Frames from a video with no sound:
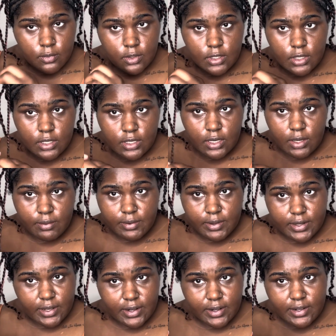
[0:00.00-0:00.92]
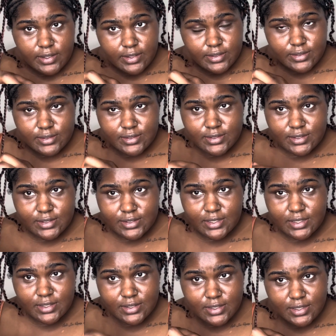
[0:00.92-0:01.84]
And I ran out of
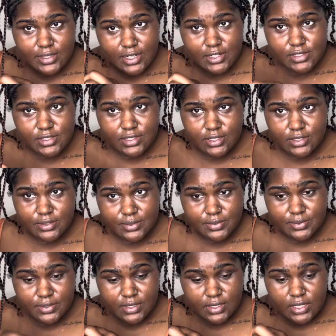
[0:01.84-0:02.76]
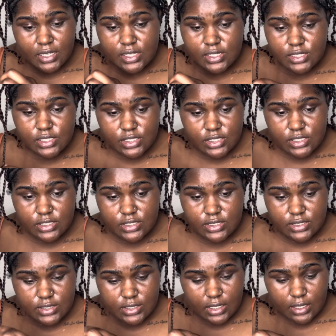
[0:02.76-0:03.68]
hair stuff just
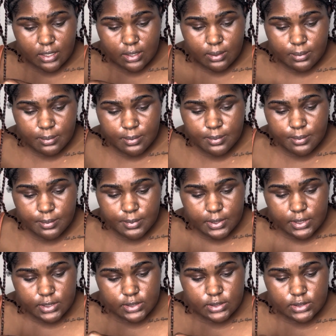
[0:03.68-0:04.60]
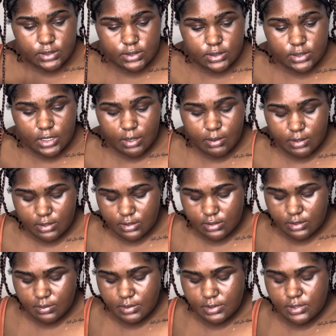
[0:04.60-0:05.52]
in time because I
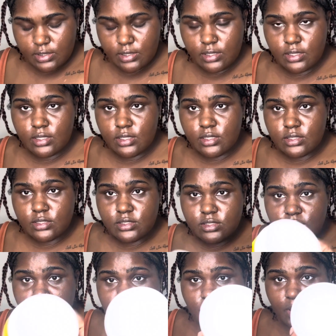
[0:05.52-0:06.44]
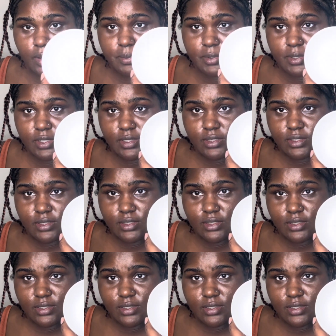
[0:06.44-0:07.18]
literally been scraping this.